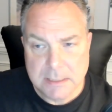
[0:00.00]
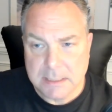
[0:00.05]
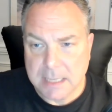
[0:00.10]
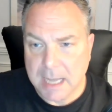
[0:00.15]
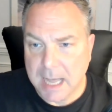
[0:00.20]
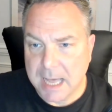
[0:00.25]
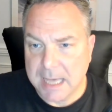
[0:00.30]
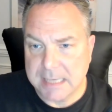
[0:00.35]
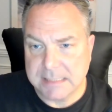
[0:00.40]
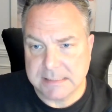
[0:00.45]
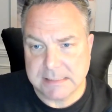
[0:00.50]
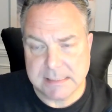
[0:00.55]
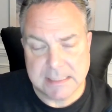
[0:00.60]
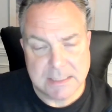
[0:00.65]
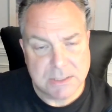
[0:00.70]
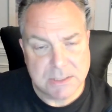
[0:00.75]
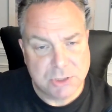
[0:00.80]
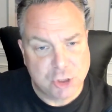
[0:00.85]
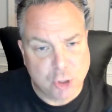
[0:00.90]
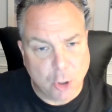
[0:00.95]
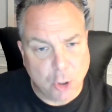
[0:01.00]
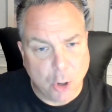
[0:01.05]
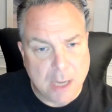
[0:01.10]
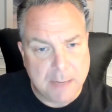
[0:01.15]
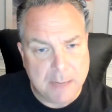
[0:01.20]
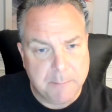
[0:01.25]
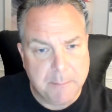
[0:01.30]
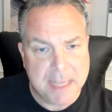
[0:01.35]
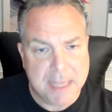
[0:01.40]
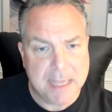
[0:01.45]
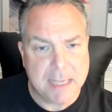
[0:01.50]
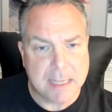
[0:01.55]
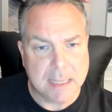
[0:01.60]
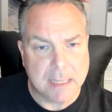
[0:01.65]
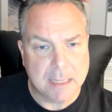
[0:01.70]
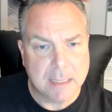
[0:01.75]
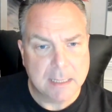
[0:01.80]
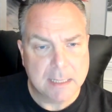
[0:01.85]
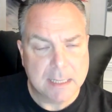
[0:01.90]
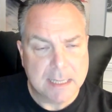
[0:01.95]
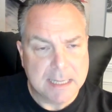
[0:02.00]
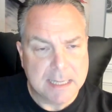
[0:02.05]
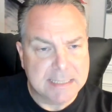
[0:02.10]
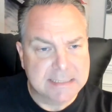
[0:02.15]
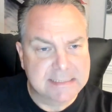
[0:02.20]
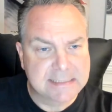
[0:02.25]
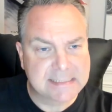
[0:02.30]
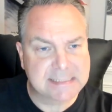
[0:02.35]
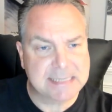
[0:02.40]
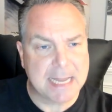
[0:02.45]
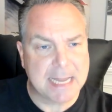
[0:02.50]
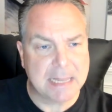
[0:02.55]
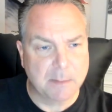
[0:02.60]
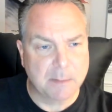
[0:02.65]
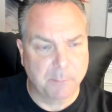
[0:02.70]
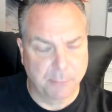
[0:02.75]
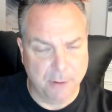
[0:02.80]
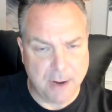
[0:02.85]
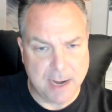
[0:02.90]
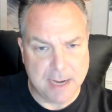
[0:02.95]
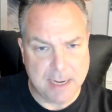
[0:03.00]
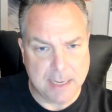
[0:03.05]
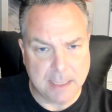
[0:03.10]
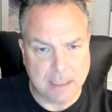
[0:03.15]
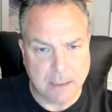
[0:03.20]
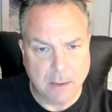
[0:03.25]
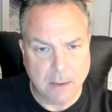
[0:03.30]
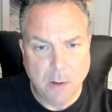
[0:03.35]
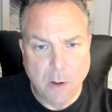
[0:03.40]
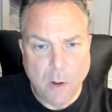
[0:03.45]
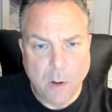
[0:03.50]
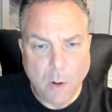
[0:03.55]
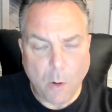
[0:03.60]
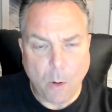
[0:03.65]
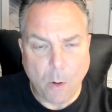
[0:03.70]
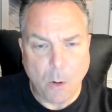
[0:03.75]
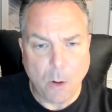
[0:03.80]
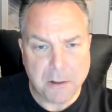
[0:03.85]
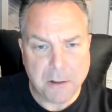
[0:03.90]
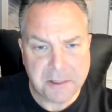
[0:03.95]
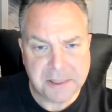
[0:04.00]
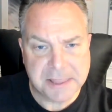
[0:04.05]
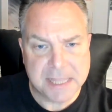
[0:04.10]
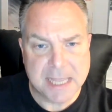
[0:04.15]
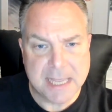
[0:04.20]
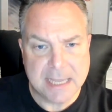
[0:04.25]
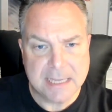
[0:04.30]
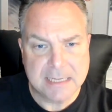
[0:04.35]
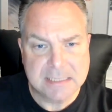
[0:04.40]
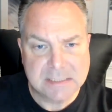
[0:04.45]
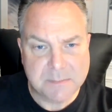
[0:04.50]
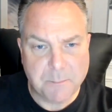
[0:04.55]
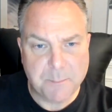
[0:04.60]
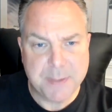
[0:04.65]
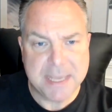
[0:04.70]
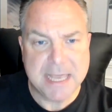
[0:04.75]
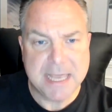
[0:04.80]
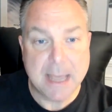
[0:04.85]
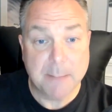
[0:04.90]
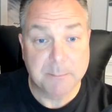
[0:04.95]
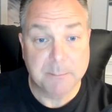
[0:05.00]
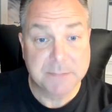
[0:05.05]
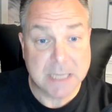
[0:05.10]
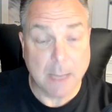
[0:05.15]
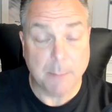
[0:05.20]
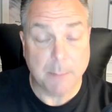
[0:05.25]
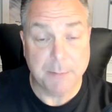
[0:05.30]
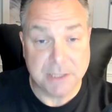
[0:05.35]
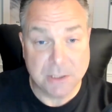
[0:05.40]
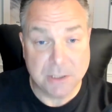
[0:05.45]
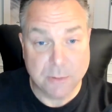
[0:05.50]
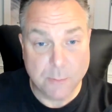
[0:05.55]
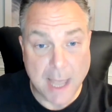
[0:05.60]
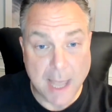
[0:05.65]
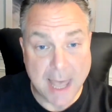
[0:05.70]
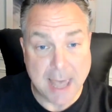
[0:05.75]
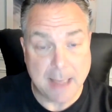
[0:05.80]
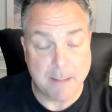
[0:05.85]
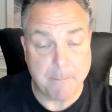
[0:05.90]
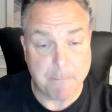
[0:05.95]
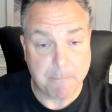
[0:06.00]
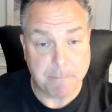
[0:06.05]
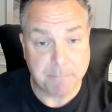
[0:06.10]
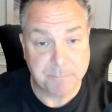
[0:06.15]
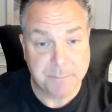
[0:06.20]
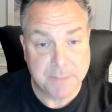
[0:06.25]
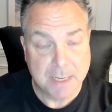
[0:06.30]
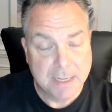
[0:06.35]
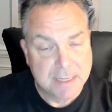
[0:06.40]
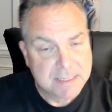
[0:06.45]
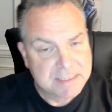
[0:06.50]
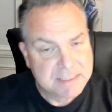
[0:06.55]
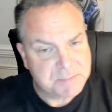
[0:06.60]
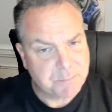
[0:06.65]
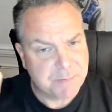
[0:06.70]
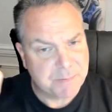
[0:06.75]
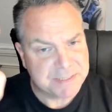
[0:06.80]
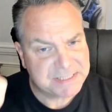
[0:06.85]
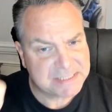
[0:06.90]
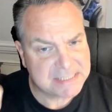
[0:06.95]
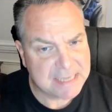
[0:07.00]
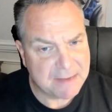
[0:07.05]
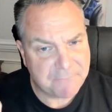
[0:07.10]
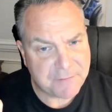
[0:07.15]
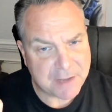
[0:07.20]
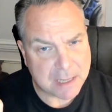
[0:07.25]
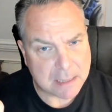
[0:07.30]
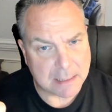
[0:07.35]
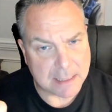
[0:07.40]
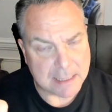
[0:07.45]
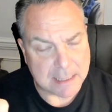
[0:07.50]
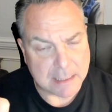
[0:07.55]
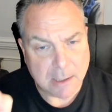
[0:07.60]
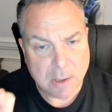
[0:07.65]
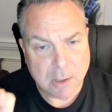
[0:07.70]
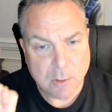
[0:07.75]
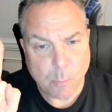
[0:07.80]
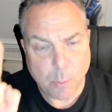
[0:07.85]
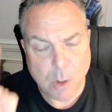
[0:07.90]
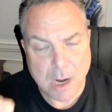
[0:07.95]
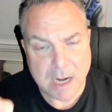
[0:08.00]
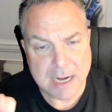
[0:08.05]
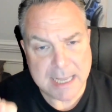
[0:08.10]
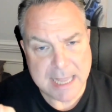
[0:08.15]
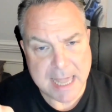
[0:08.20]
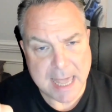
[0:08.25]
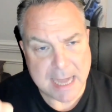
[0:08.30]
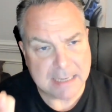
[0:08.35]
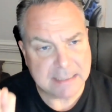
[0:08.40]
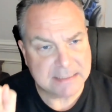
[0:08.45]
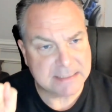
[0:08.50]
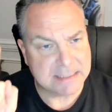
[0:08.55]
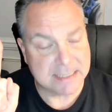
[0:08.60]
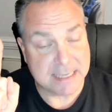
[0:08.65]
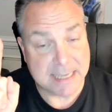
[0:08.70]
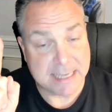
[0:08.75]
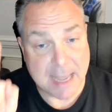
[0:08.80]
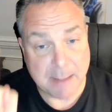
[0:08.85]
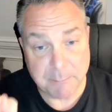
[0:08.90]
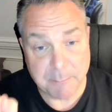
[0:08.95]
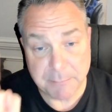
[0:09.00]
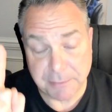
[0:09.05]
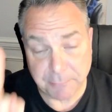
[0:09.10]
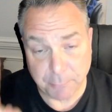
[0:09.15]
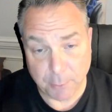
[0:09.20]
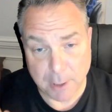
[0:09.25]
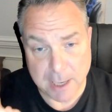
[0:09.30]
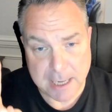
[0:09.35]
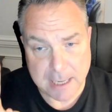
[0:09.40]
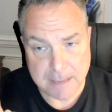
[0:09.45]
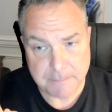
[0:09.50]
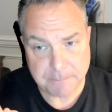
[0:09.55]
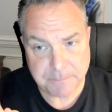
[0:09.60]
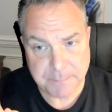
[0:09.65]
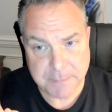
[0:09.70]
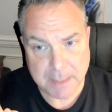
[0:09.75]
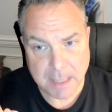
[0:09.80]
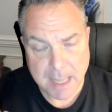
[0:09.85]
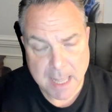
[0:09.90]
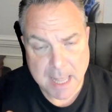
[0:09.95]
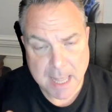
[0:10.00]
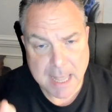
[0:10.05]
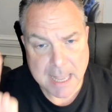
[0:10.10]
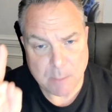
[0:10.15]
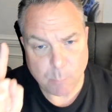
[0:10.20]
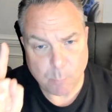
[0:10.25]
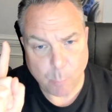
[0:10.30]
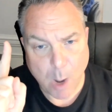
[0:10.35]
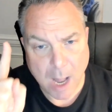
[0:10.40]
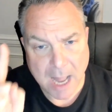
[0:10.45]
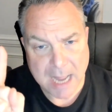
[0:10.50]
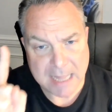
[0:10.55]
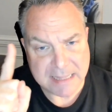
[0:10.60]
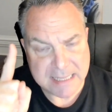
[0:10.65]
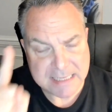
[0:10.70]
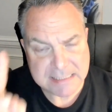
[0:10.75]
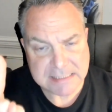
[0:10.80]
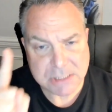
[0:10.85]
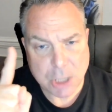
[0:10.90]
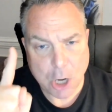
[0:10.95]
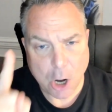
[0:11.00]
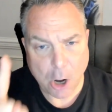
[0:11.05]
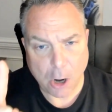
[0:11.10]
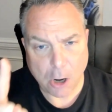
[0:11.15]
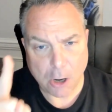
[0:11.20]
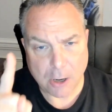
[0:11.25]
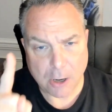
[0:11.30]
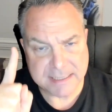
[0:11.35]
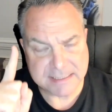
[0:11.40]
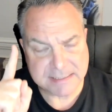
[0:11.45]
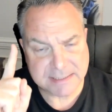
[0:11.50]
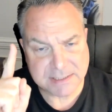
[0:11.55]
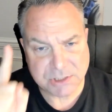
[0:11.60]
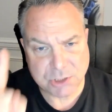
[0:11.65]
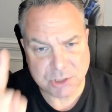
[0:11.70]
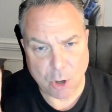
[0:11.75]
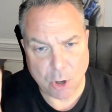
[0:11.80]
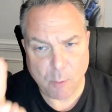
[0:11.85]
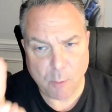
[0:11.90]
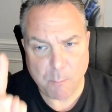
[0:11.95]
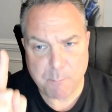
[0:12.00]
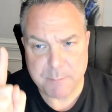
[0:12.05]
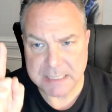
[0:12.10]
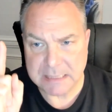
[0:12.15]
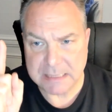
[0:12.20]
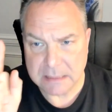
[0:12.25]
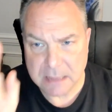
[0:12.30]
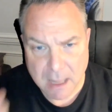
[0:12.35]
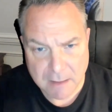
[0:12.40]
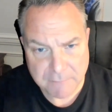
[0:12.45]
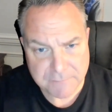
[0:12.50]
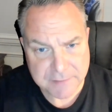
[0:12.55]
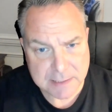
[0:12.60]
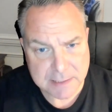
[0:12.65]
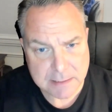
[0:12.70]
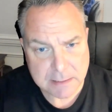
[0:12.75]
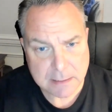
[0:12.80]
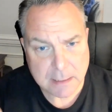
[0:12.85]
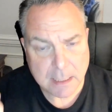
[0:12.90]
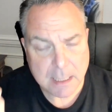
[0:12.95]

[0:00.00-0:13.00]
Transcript: Guys, join me in celebrating all things BMW M. Specifically, we're going to get into the M3 and why this car is so beloved